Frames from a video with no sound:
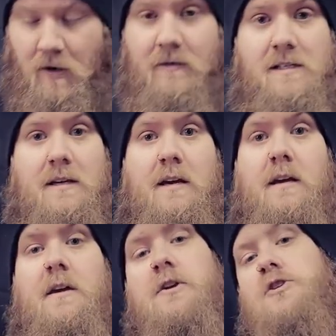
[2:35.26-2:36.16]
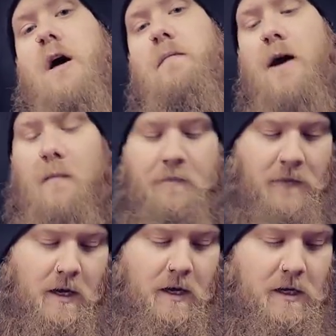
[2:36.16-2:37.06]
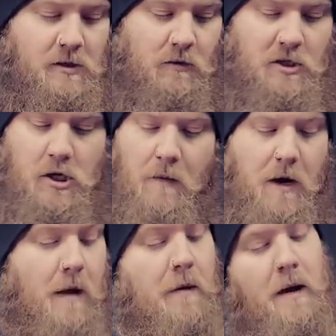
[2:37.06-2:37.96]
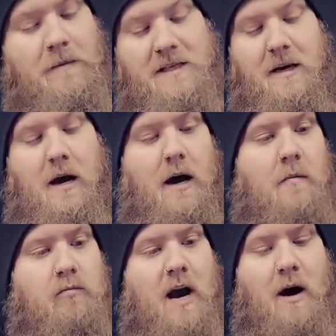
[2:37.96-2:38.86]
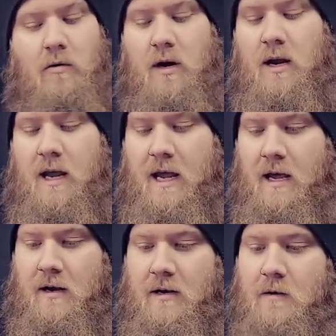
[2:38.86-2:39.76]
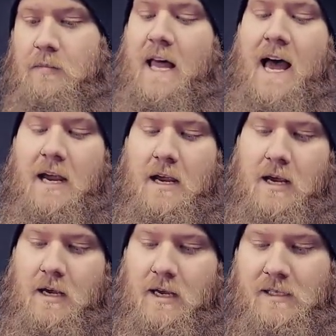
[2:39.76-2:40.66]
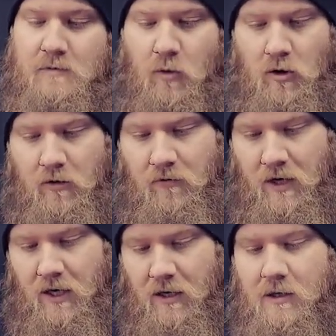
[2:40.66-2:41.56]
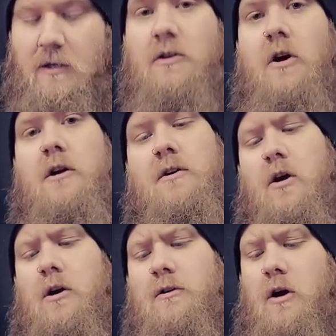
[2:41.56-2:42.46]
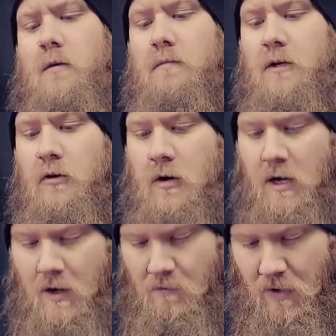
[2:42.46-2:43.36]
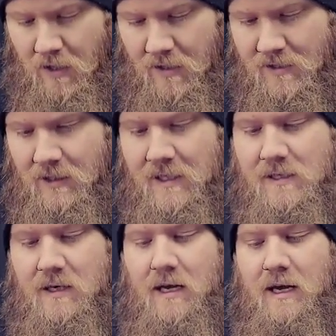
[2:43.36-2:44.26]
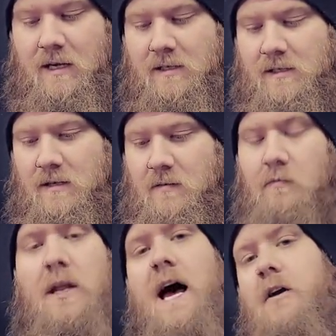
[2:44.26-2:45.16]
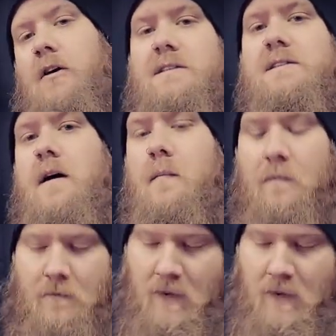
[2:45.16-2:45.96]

obviously your chop cup. So the chop cup comes in a brown and a black. It's more of a dark, dark, dark blue, but it's listed as black on some